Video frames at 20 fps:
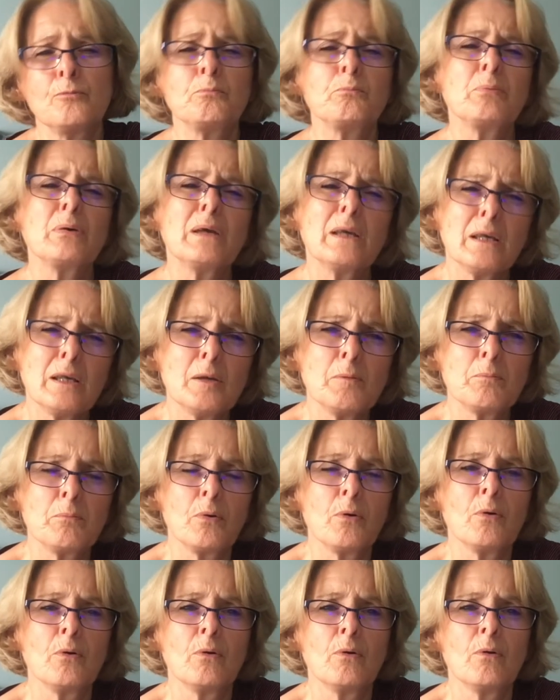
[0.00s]

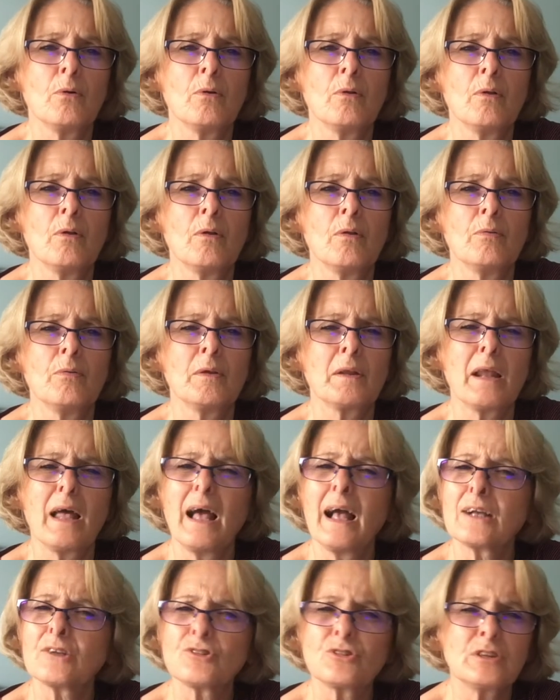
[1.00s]
people, that
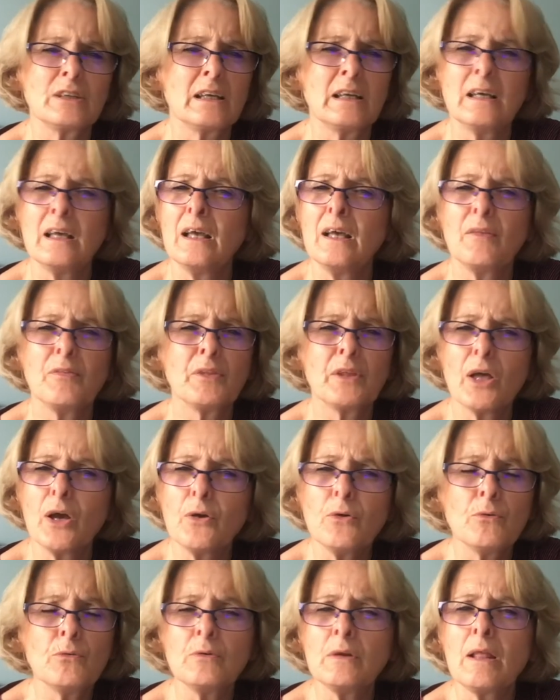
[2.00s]
actually the
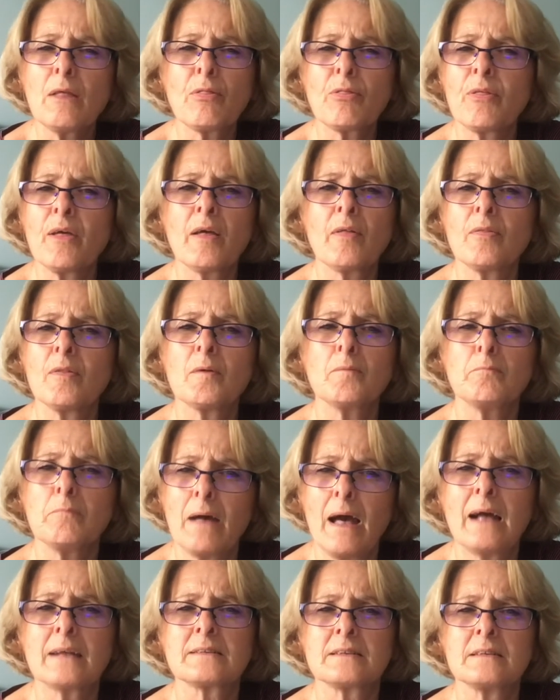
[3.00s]
only thing that
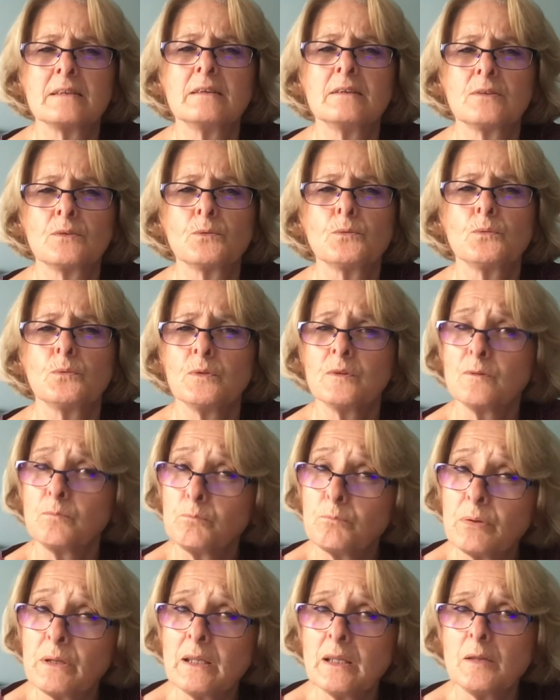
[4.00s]
mattered was
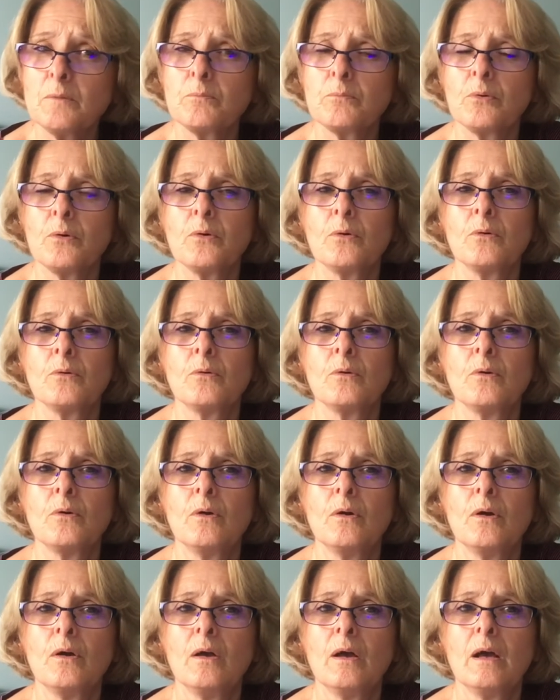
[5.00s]
people.
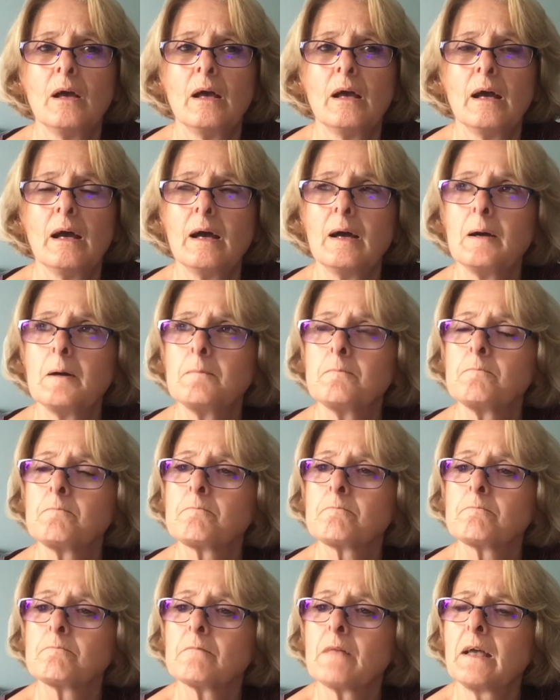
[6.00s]

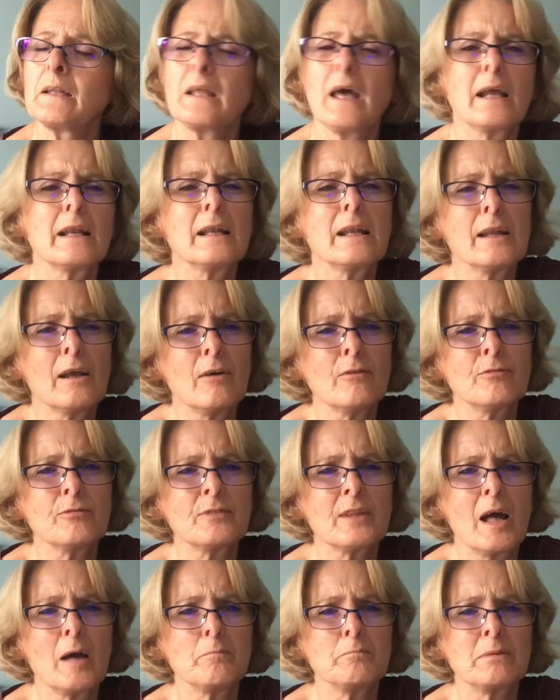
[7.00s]
And I
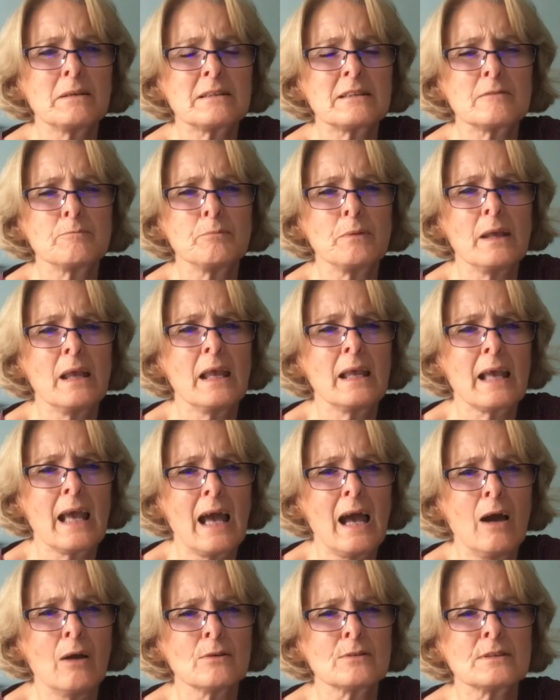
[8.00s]
loved that bit of being
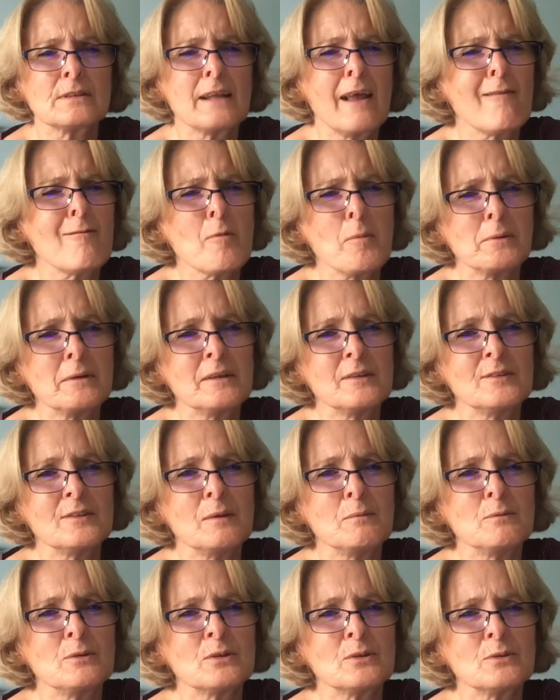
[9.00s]
out, and everybody
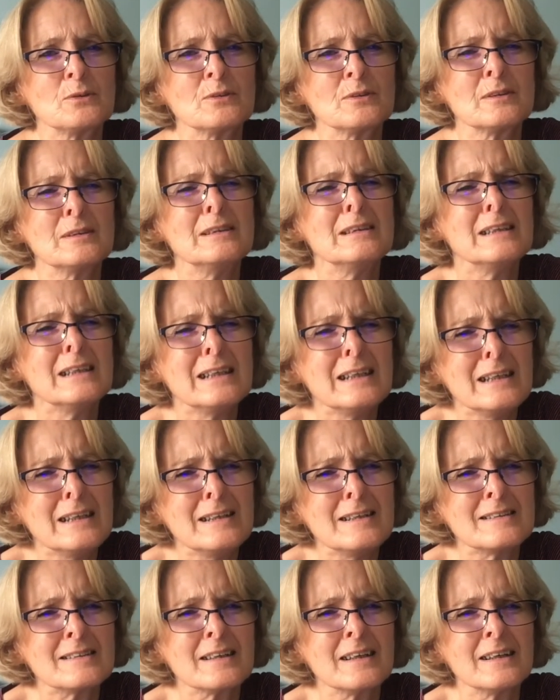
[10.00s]
seemed to
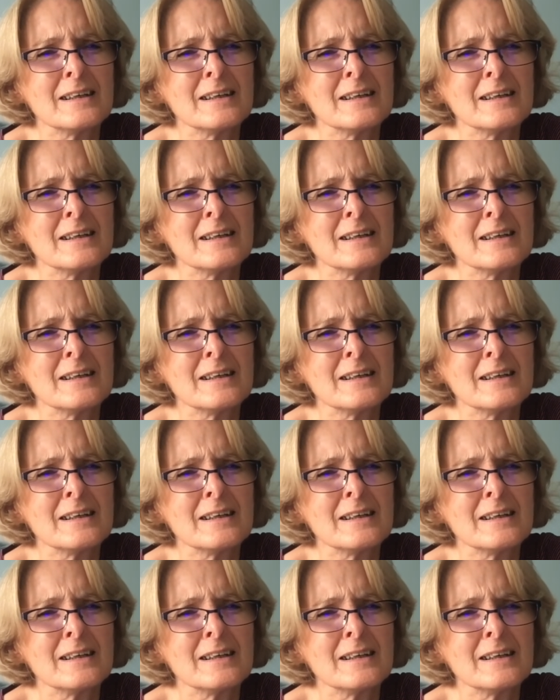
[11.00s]
need